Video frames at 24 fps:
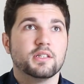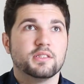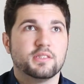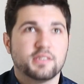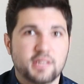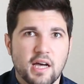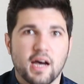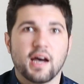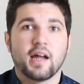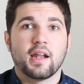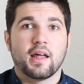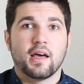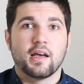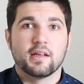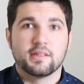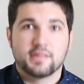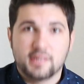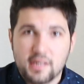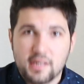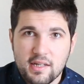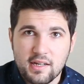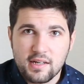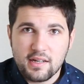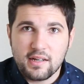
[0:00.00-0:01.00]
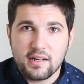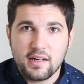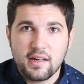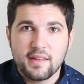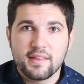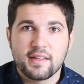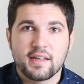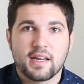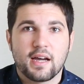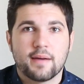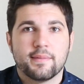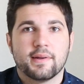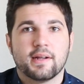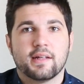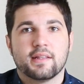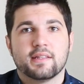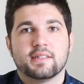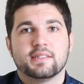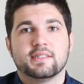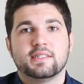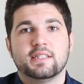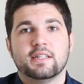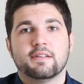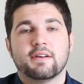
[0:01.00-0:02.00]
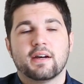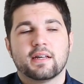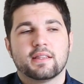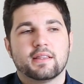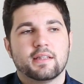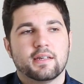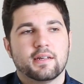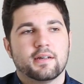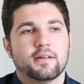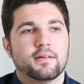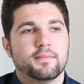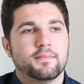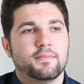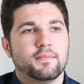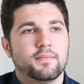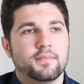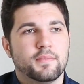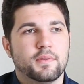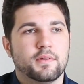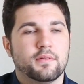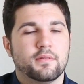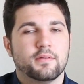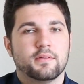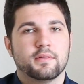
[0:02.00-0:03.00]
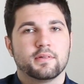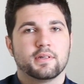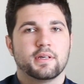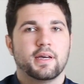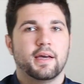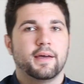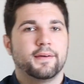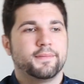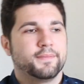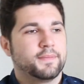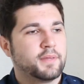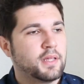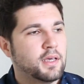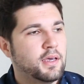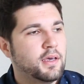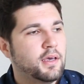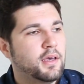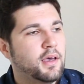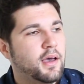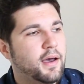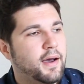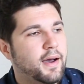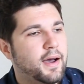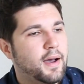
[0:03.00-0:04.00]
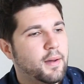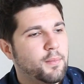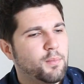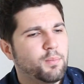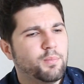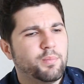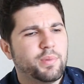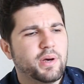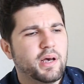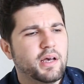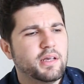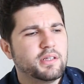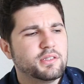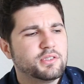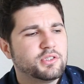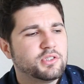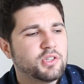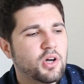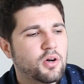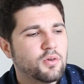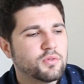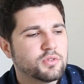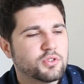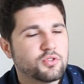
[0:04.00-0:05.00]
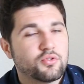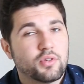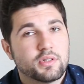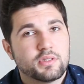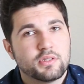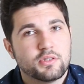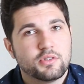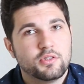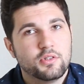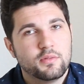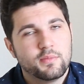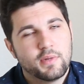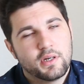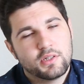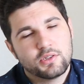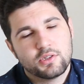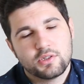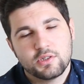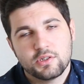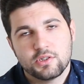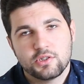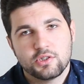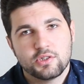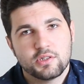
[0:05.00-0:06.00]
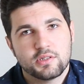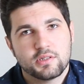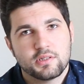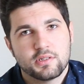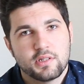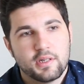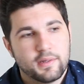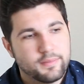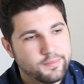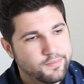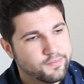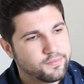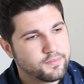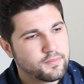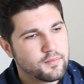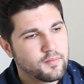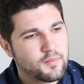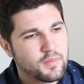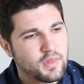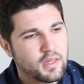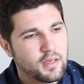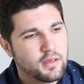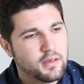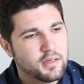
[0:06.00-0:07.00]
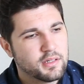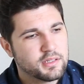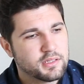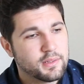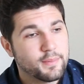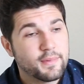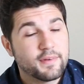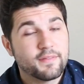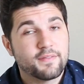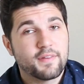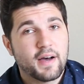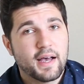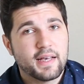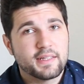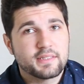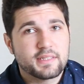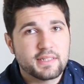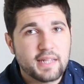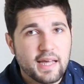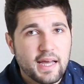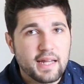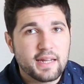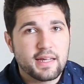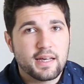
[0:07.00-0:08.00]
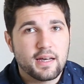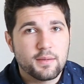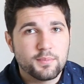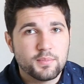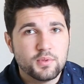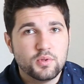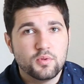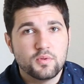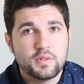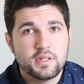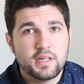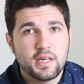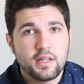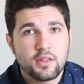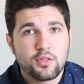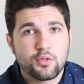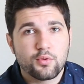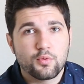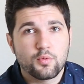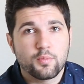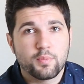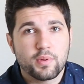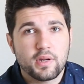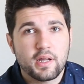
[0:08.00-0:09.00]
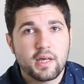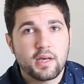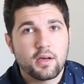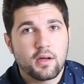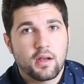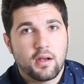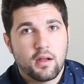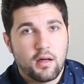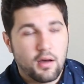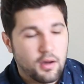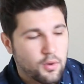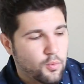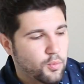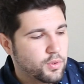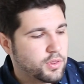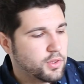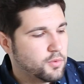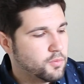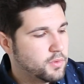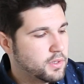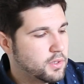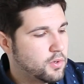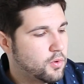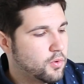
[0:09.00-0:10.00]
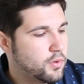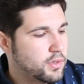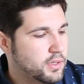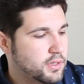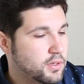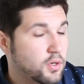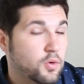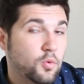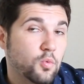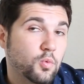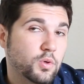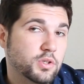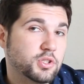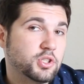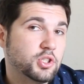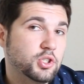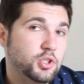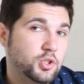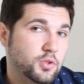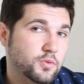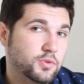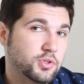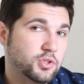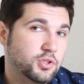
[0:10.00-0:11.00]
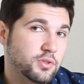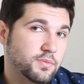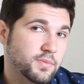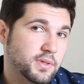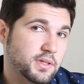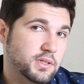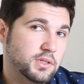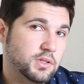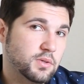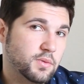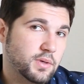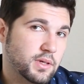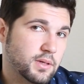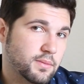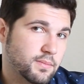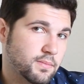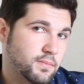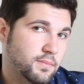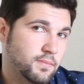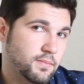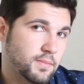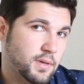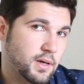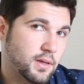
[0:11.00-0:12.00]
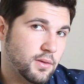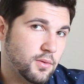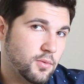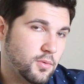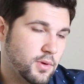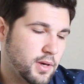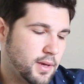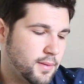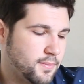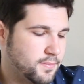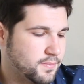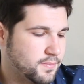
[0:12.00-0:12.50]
da-da, da, and come in on the C right now. Okay, but don't stress it too much. It's just some advice on how to help you get through playing along with the recording, which you should be doing, by the way.